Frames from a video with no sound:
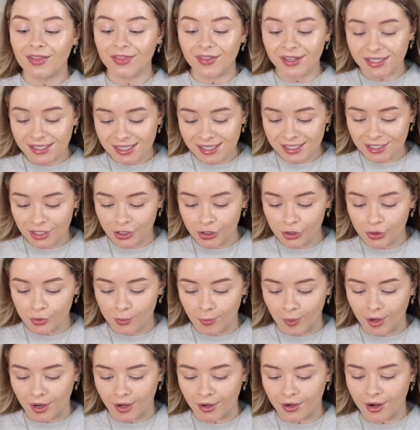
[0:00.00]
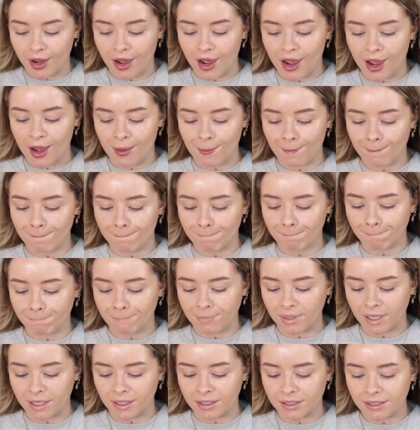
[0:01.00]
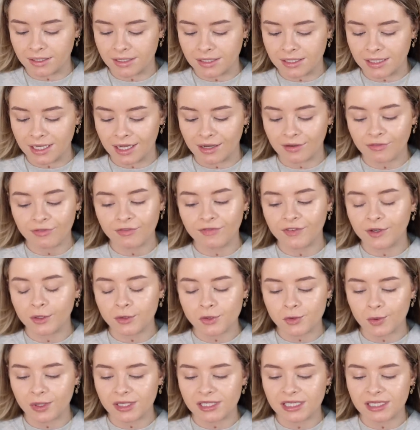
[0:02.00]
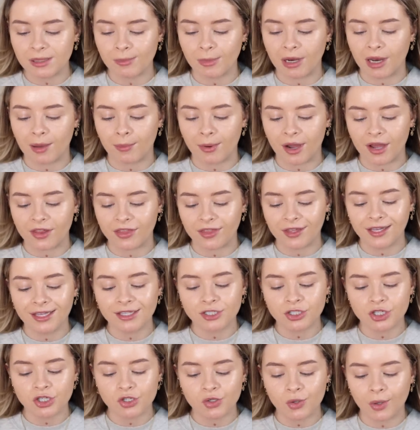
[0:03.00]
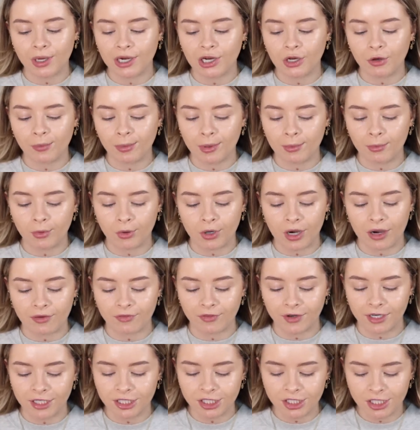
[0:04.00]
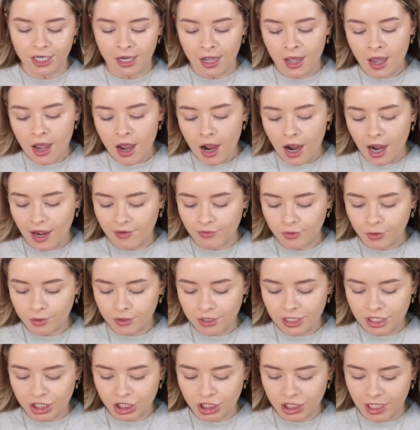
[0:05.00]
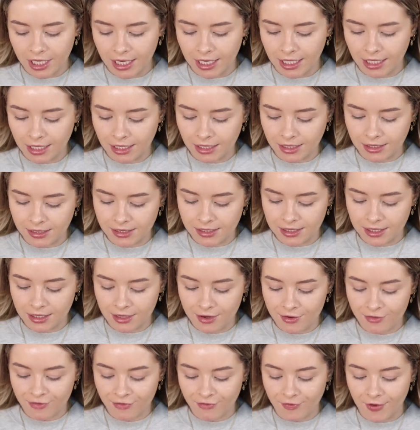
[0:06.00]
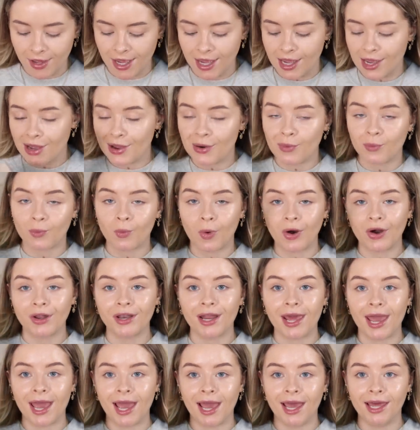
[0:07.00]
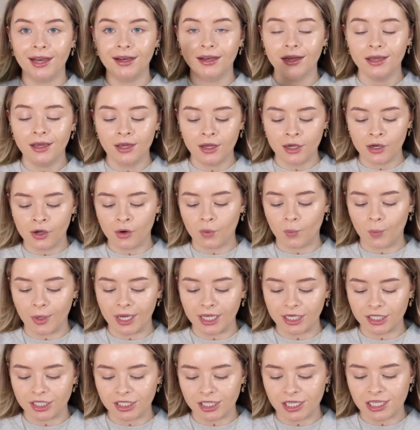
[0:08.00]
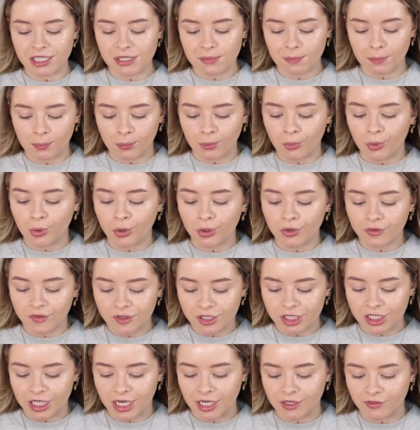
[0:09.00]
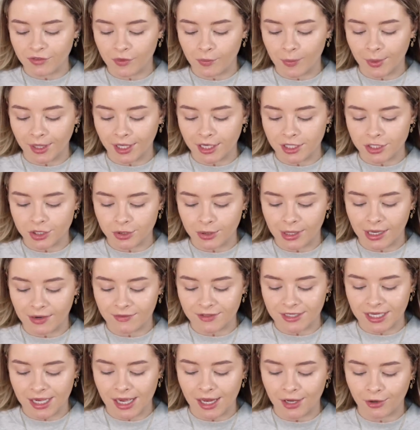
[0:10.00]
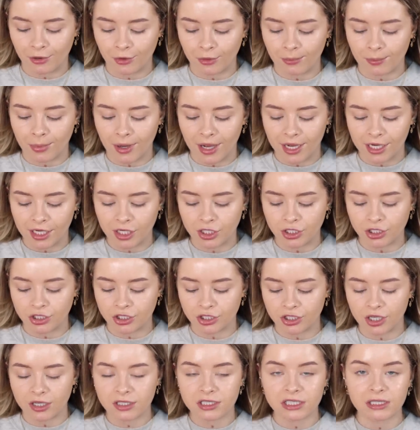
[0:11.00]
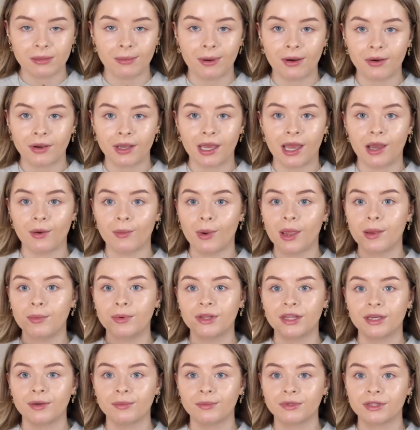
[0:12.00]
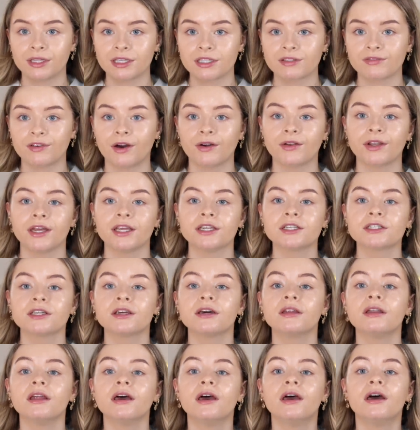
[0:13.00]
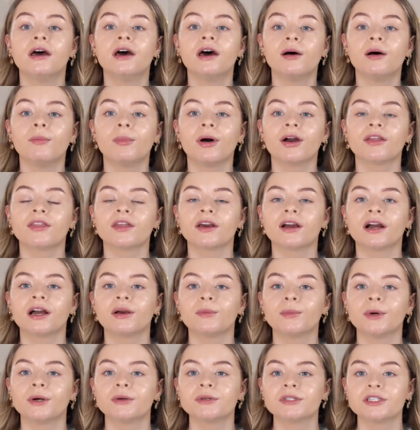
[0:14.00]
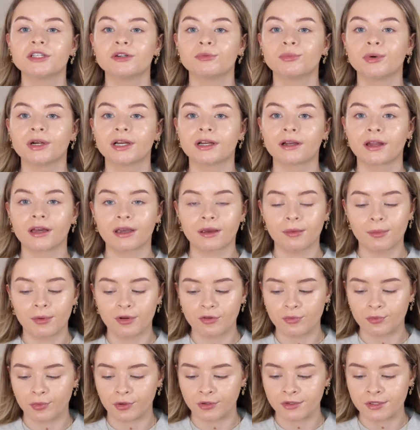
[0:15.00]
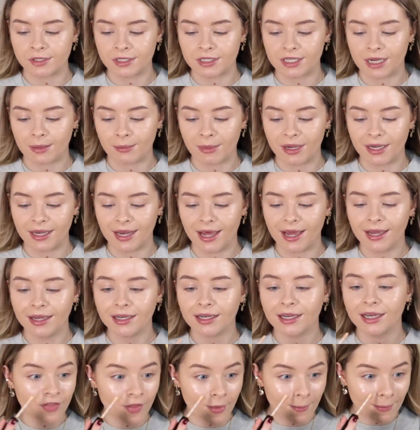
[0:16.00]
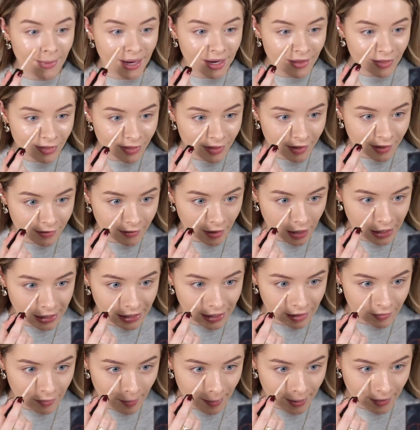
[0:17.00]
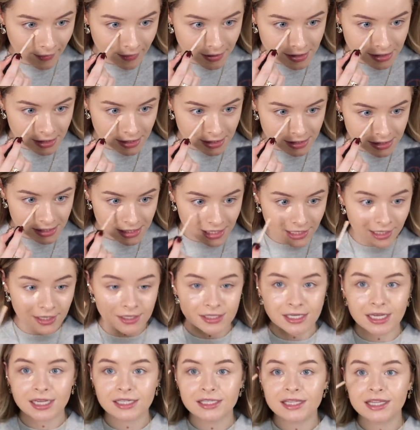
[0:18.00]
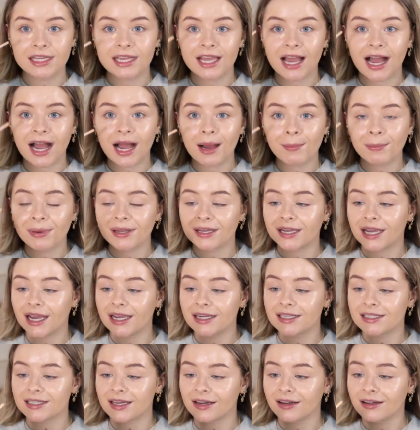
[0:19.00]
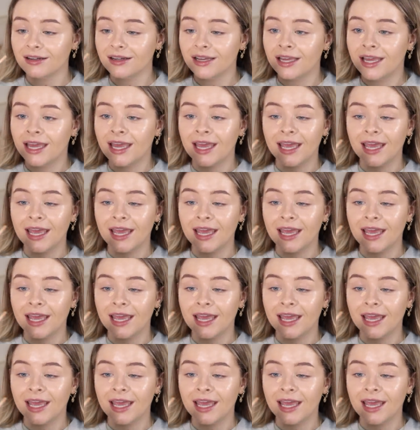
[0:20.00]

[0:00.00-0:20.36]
This is a new one, um, but it feels quite similar, but I think it's just got a little bit more coverage. I've got the shade Fair 1N, which is more of a shade for when I do have tan on, but I can just about get away with it with this foundation but I think I will still bring like a bit of bronzer down my neck. The main thing that I love about these concealers is the applicator.